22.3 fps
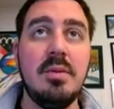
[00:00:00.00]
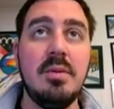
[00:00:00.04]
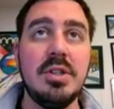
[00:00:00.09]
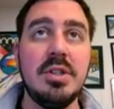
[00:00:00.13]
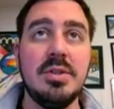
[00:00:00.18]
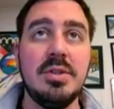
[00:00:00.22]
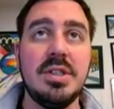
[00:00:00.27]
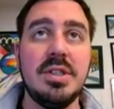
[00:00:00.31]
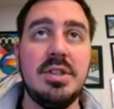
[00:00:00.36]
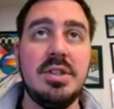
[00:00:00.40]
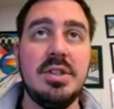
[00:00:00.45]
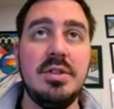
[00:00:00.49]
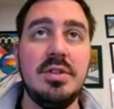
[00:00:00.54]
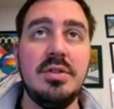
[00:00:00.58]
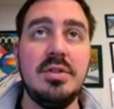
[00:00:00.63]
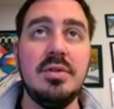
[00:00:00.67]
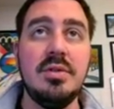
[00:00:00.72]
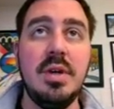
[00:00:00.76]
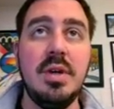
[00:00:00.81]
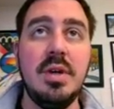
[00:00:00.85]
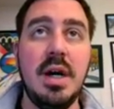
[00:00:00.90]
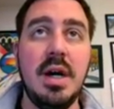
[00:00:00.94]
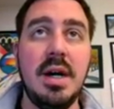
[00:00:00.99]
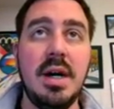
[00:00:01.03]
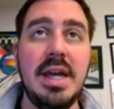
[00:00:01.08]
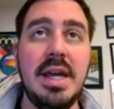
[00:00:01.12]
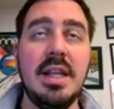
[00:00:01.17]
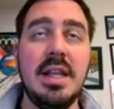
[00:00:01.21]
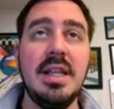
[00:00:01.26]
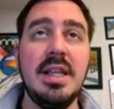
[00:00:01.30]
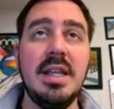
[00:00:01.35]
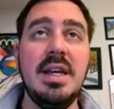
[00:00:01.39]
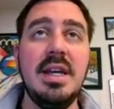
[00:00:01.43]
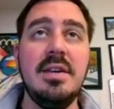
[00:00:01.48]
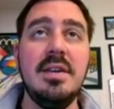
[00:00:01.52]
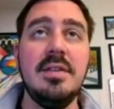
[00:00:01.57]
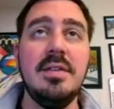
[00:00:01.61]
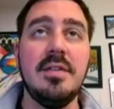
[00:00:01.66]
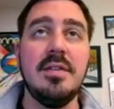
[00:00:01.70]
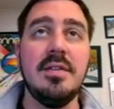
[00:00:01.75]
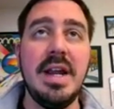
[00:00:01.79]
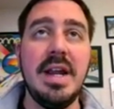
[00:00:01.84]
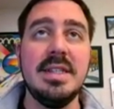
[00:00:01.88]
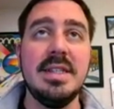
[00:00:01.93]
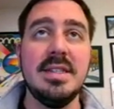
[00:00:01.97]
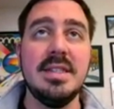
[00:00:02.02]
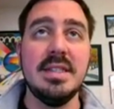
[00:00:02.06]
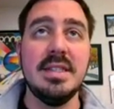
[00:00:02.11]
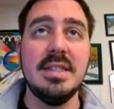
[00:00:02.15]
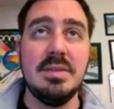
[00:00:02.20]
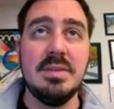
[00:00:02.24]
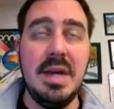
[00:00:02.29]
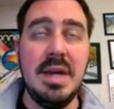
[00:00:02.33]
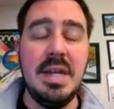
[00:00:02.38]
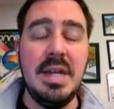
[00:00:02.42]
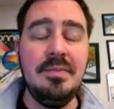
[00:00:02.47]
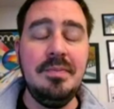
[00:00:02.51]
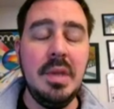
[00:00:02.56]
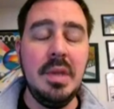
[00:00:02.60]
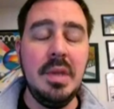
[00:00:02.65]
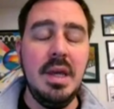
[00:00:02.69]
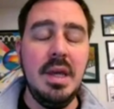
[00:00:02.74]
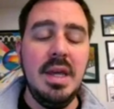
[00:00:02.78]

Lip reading: which was to Italy, France, and Spain,